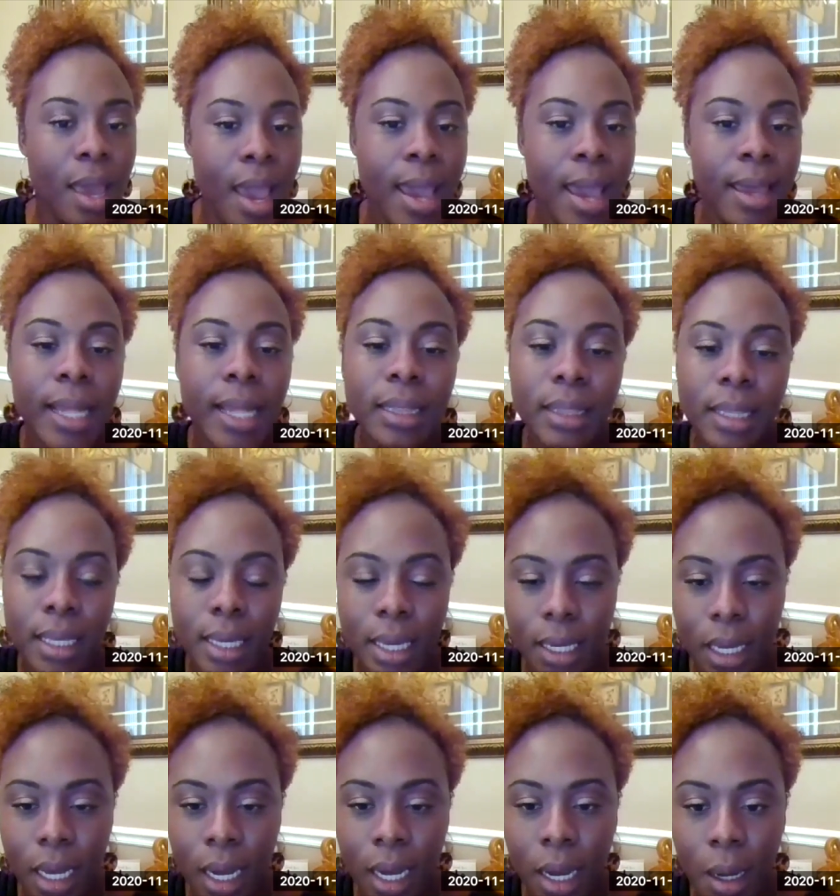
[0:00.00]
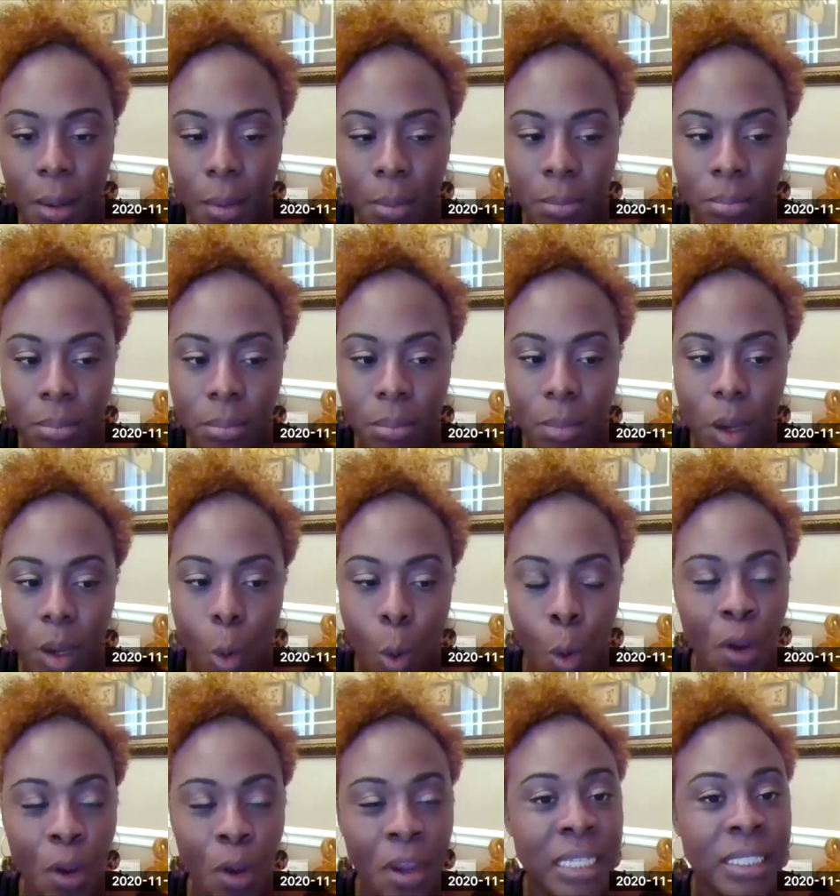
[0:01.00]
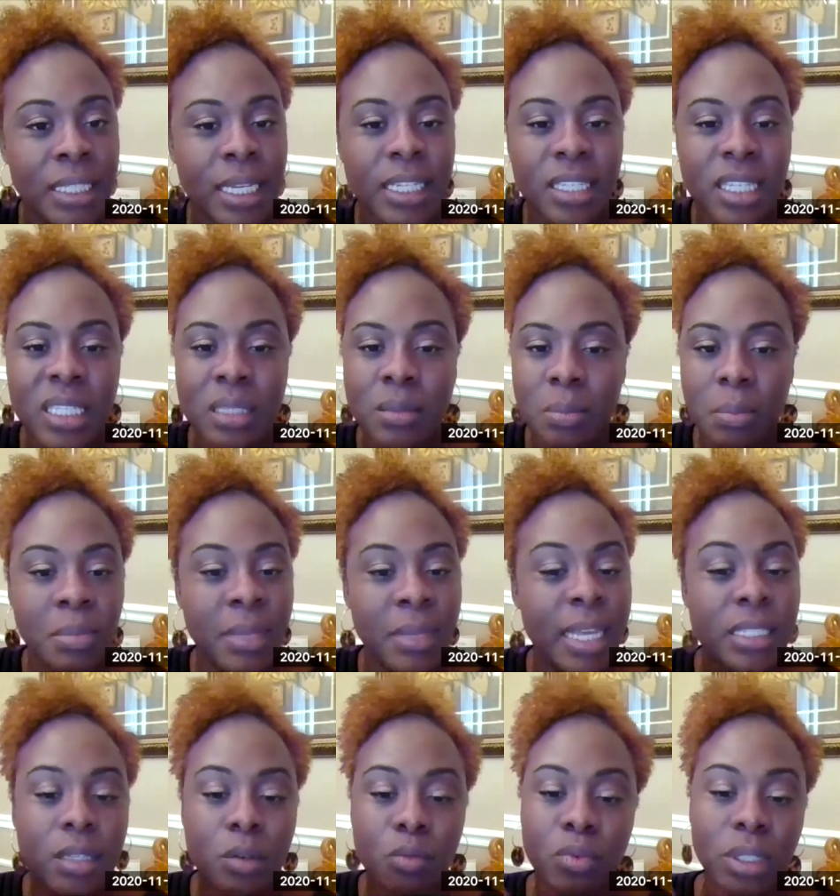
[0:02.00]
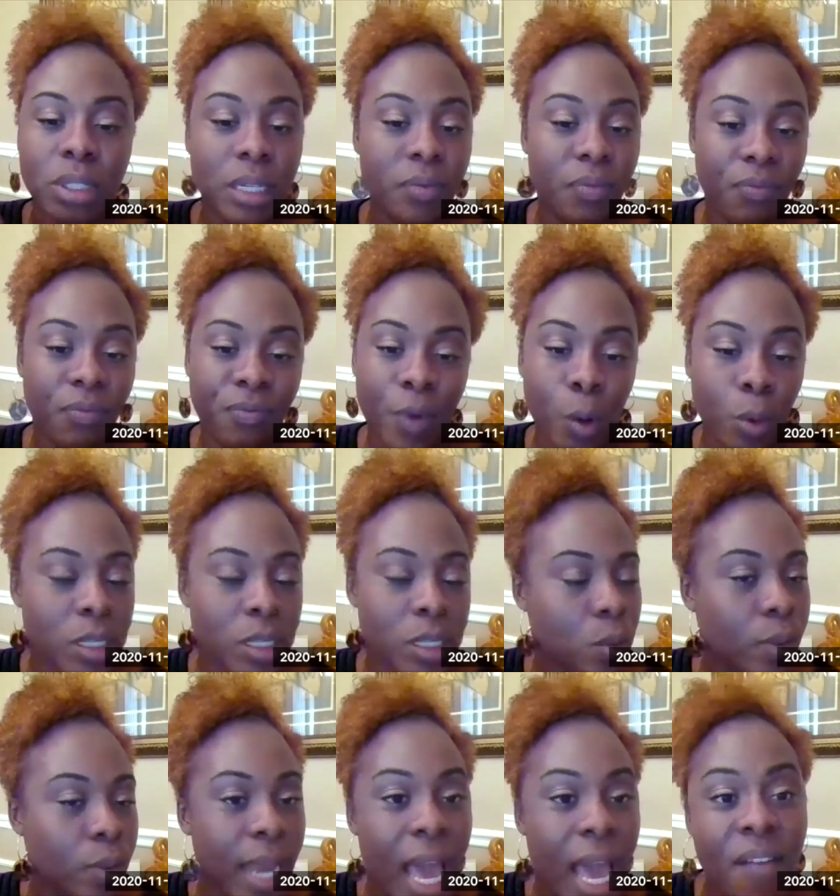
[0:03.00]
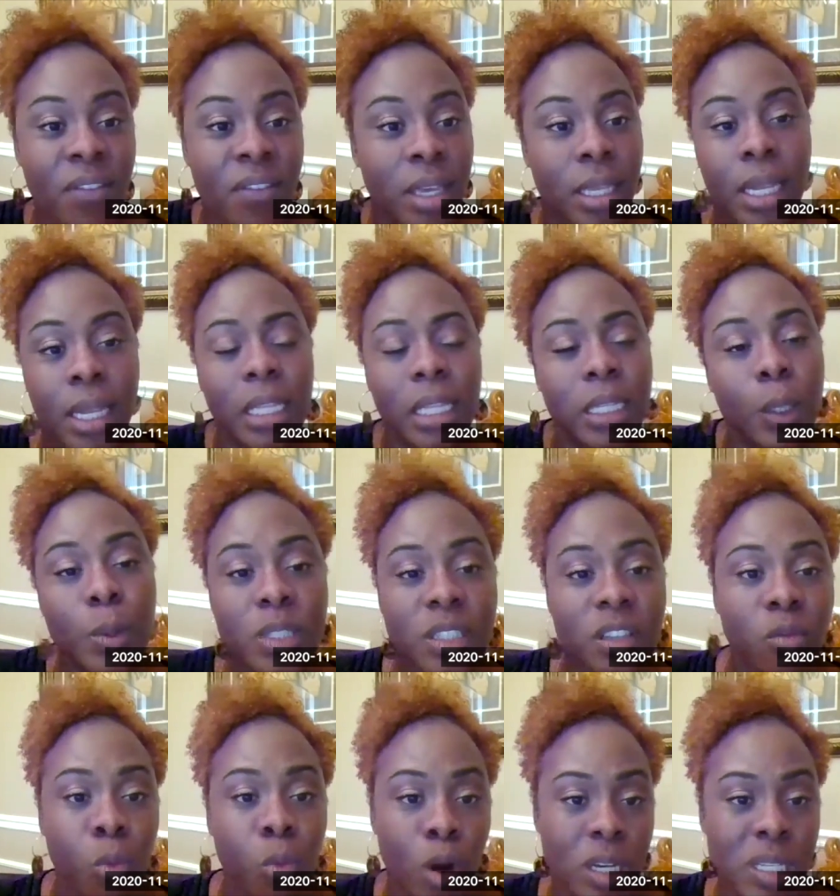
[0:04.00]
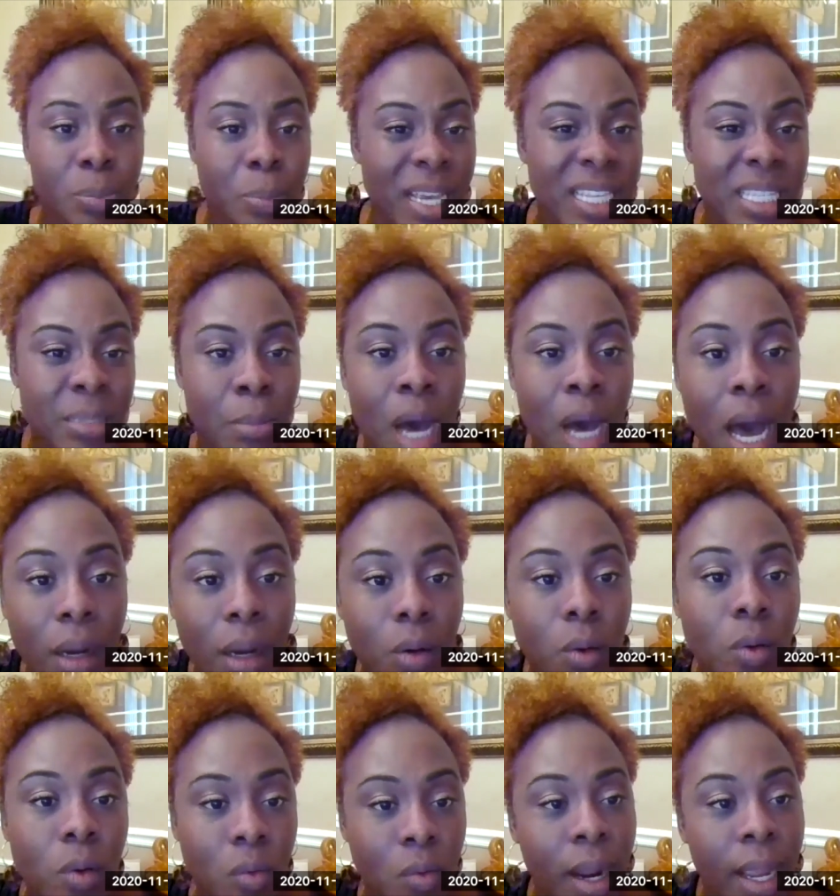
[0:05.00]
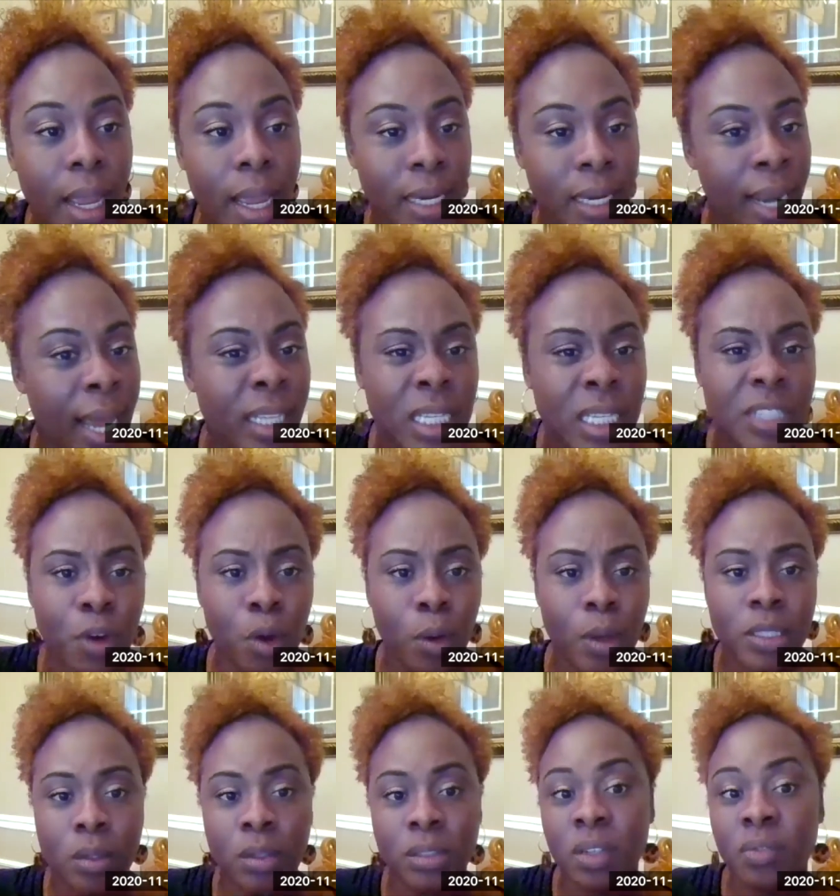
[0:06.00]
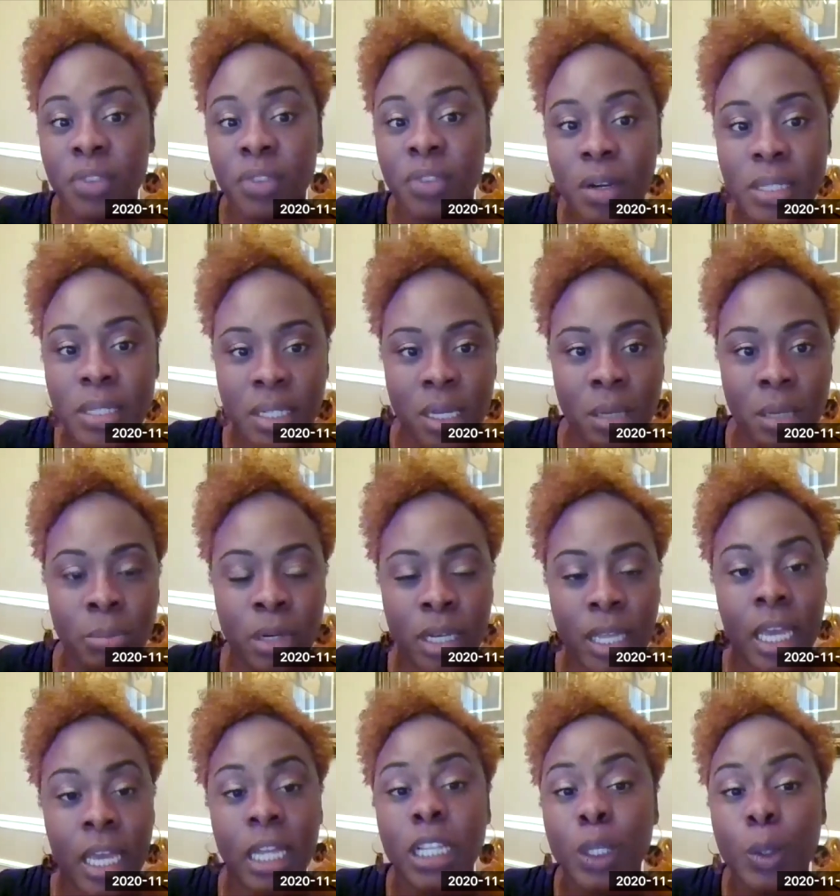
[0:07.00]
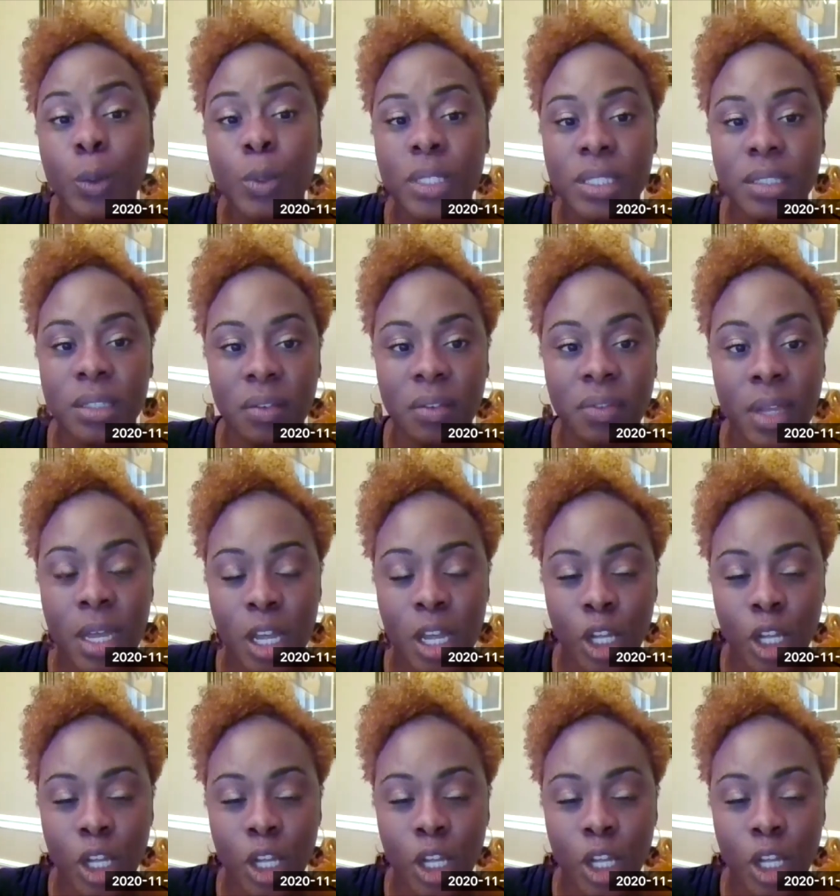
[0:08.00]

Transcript: And I think um, organizations need to really focus on having an inclusive workspace model, right? Not just focus on diversity, but inclusive.